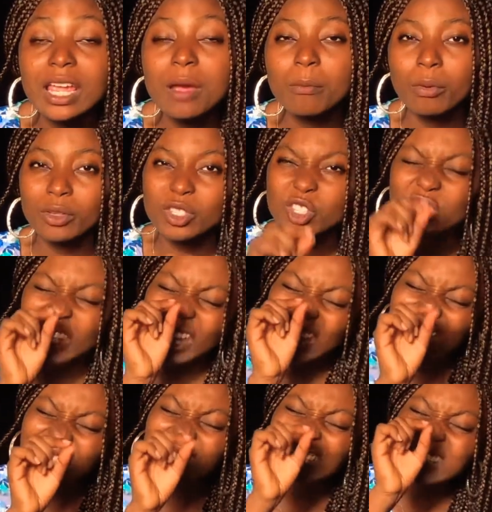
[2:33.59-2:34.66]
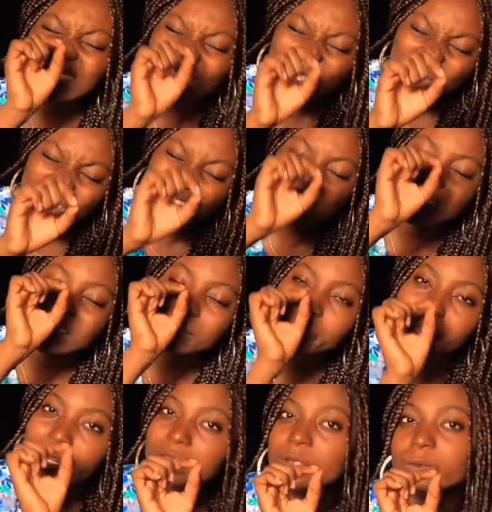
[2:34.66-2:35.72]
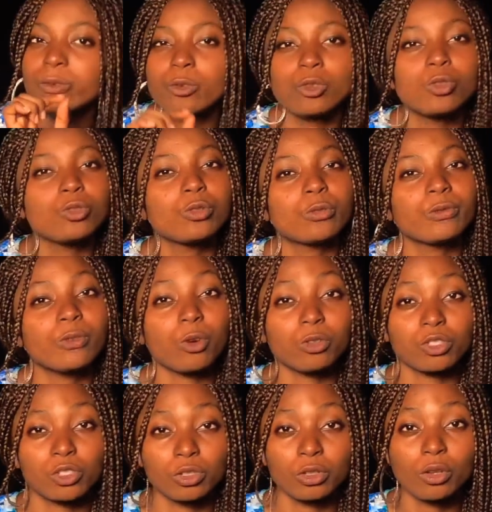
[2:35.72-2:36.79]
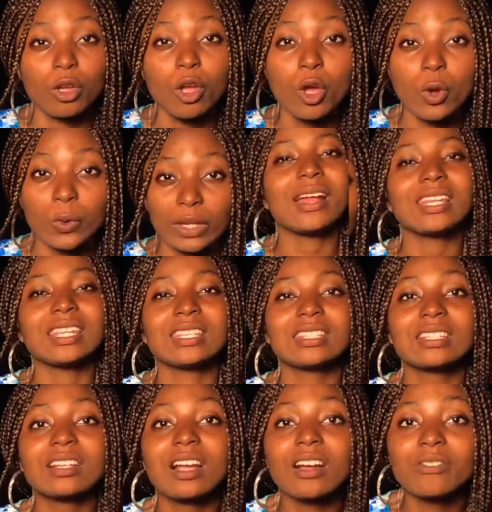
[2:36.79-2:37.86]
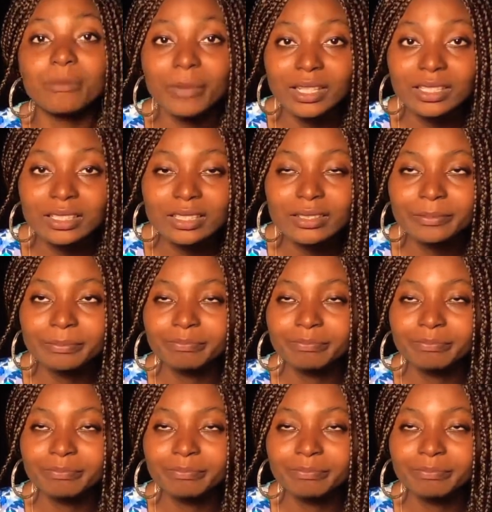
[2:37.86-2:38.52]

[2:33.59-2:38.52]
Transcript: but there is still a space for you to function. Another part is government.